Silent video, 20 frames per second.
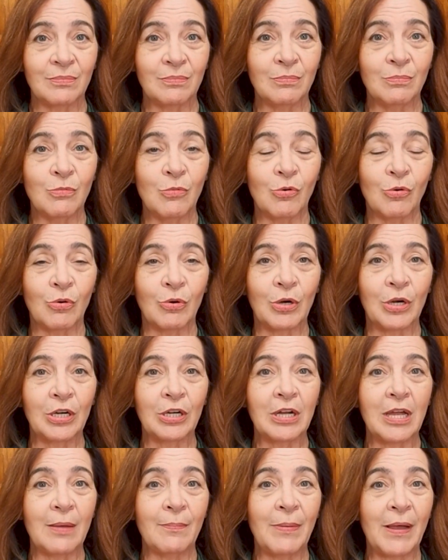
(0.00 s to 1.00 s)

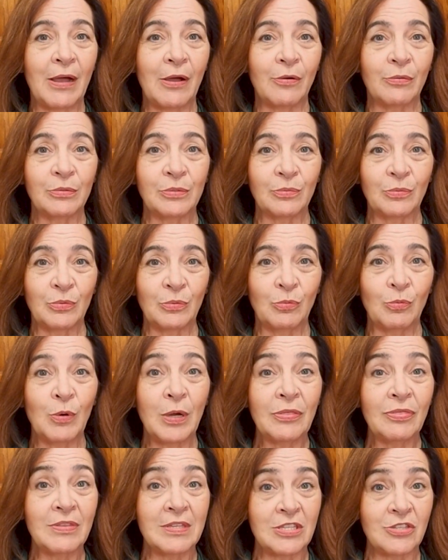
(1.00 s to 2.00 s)
more about
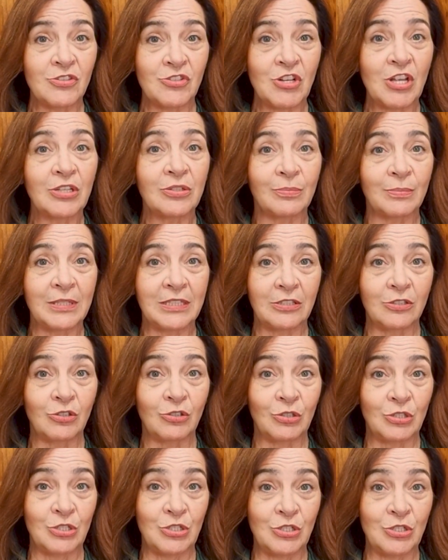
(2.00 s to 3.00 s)
what this gentleman
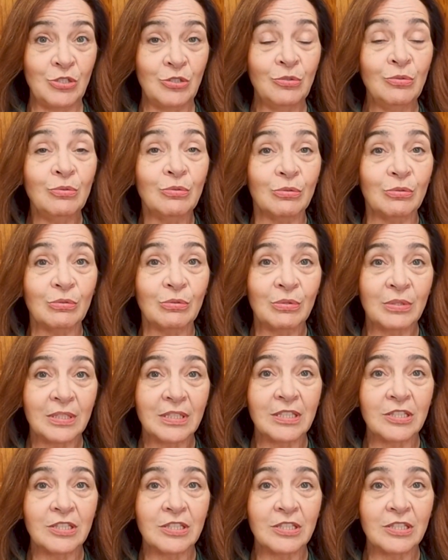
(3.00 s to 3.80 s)
could do